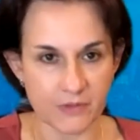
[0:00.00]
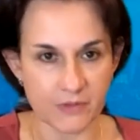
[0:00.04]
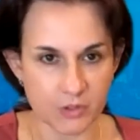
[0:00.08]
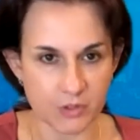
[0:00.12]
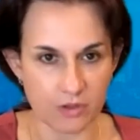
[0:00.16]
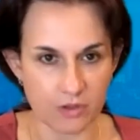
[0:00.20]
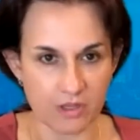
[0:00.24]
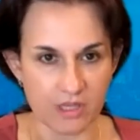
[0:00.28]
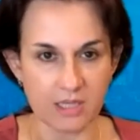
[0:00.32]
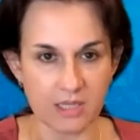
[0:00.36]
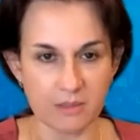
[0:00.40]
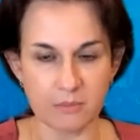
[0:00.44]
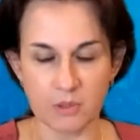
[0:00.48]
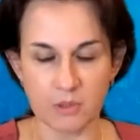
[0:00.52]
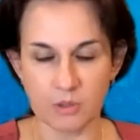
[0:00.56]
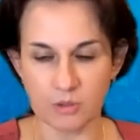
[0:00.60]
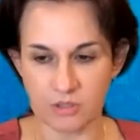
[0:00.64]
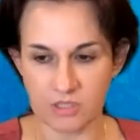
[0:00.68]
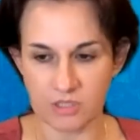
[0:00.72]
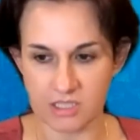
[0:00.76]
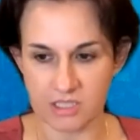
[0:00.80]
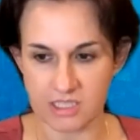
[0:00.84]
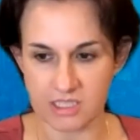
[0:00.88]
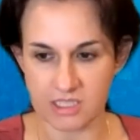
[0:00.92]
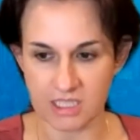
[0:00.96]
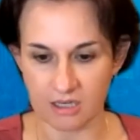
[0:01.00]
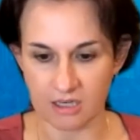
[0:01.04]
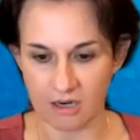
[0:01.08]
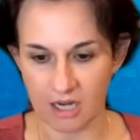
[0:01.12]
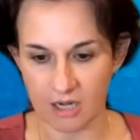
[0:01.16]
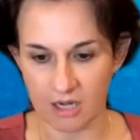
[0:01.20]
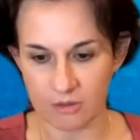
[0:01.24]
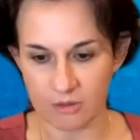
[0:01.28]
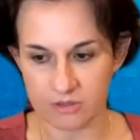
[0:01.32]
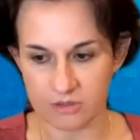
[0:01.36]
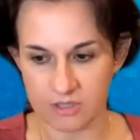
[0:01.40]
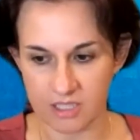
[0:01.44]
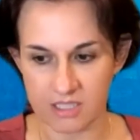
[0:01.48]
the community
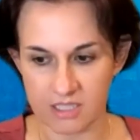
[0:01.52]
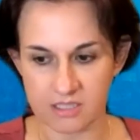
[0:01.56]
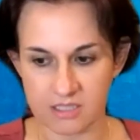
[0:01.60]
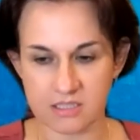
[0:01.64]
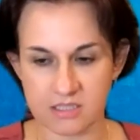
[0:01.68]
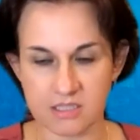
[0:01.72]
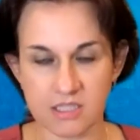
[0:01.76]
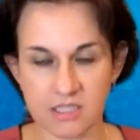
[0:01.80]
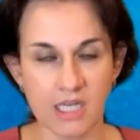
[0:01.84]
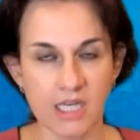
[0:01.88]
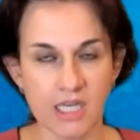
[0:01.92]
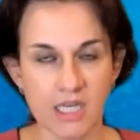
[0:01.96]
around us